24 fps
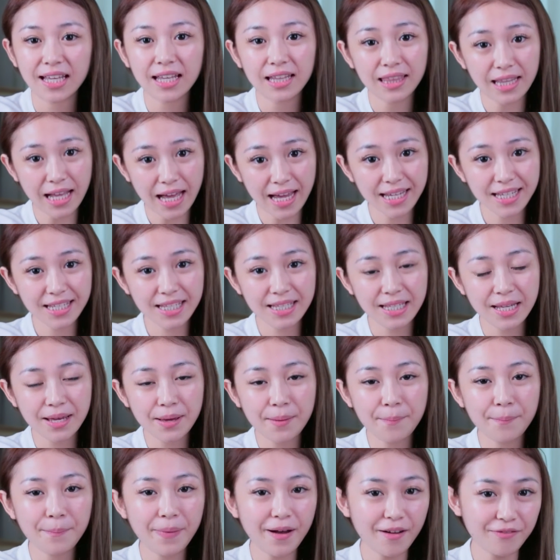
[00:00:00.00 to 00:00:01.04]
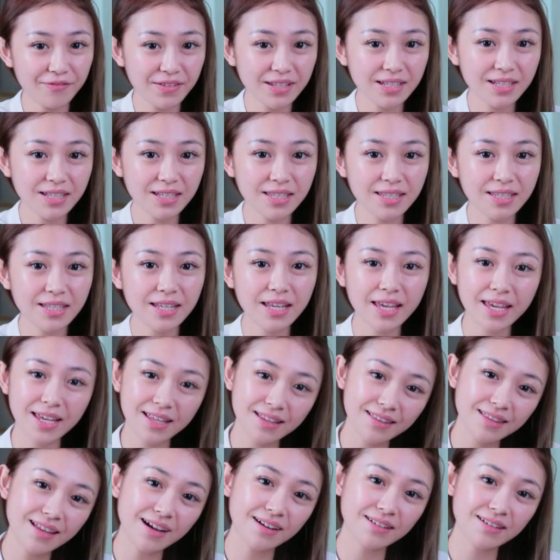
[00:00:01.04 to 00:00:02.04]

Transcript: lines, puffiness and